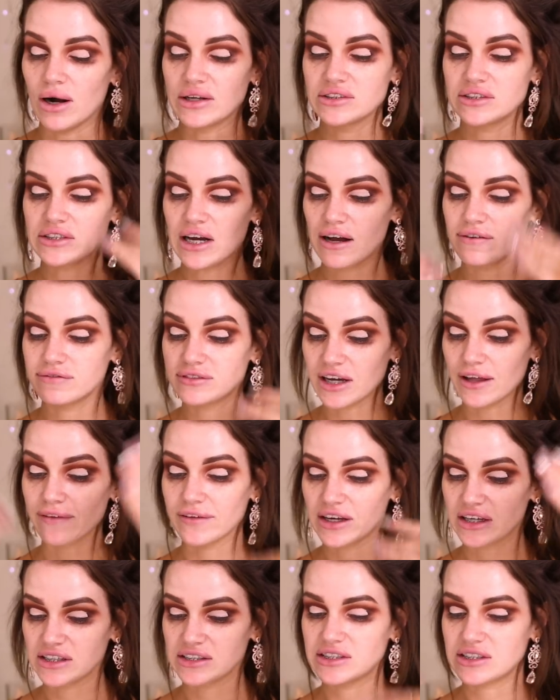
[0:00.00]
Once I've
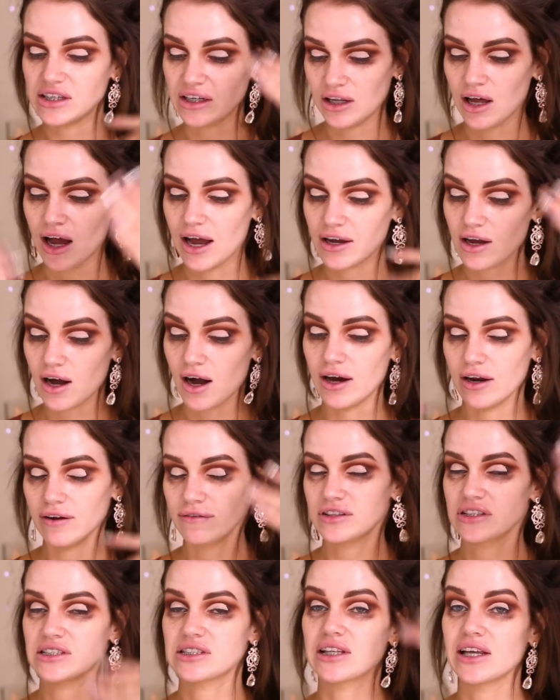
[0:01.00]
done the concealer, I kind
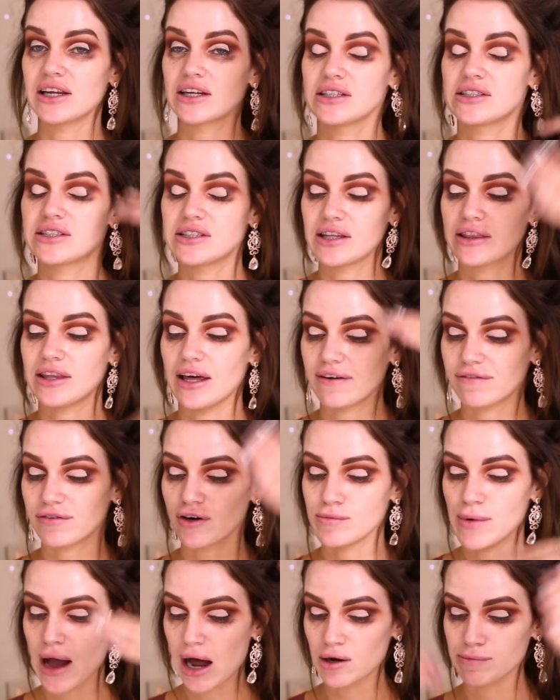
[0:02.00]
of just let it sit there
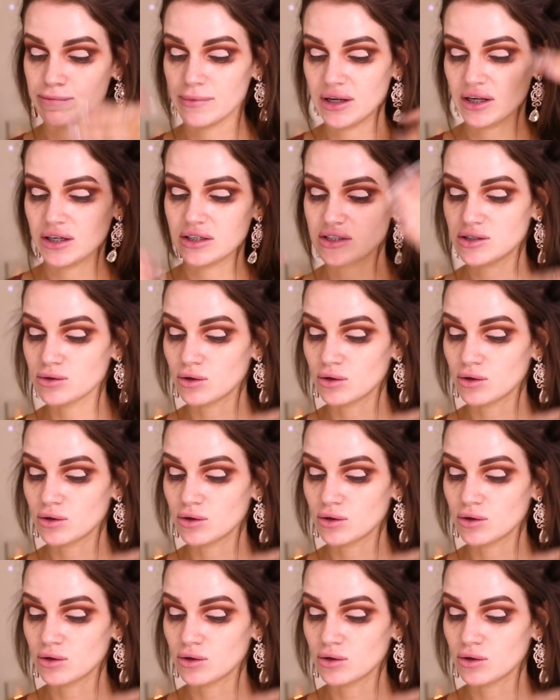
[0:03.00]
for about a minute,